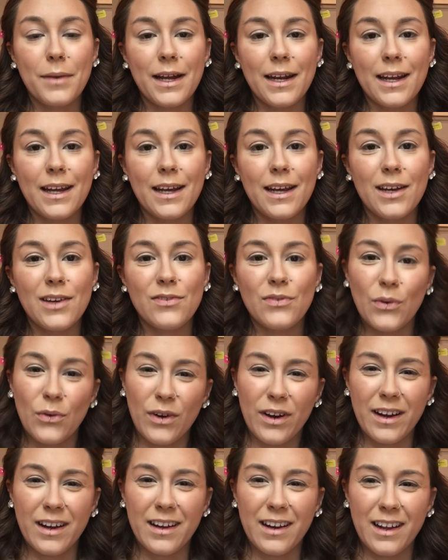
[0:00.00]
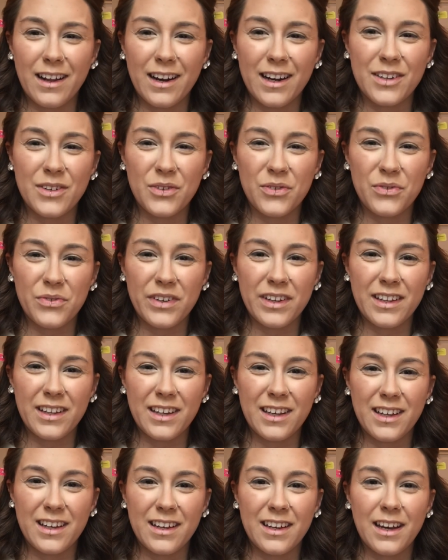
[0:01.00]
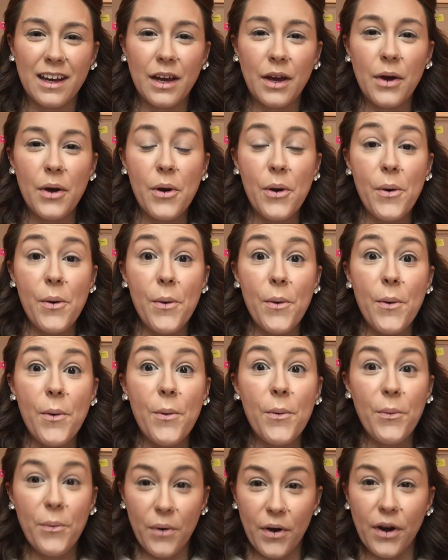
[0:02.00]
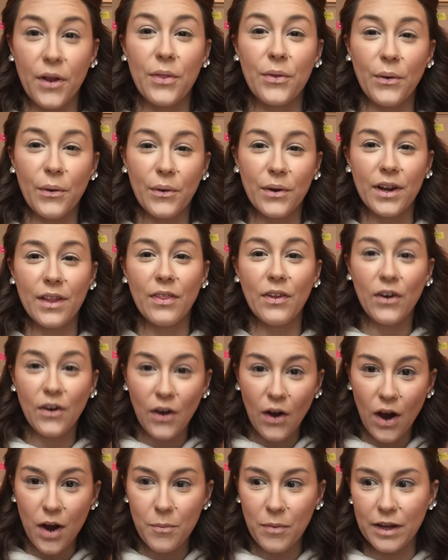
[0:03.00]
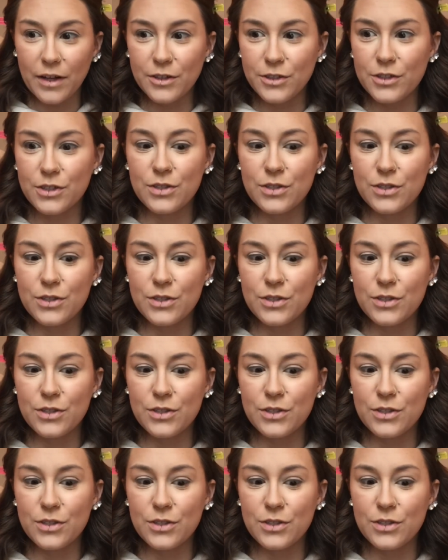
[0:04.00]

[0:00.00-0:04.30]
money for it and I don't really want to throw it in the garbage.